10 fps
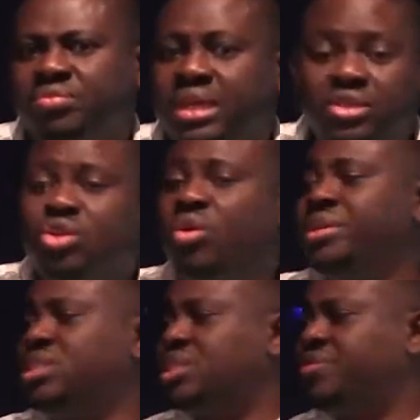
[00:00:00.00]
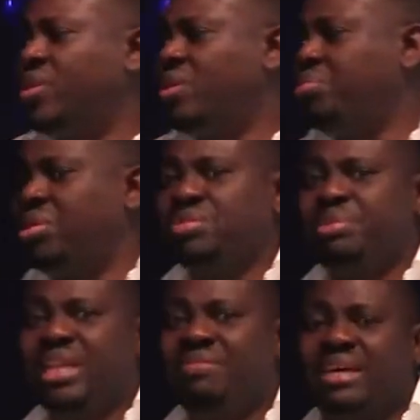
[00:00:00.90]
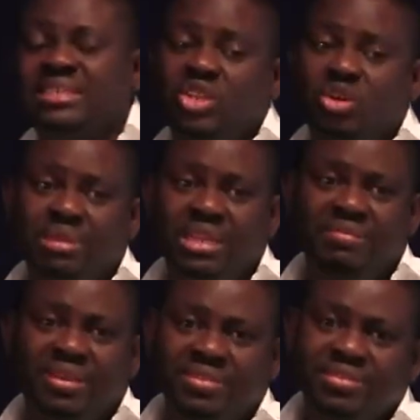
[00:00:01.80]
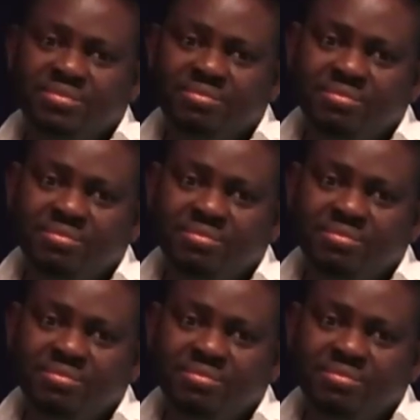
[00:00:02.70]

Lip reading: And so it is for both believers and unbelievers.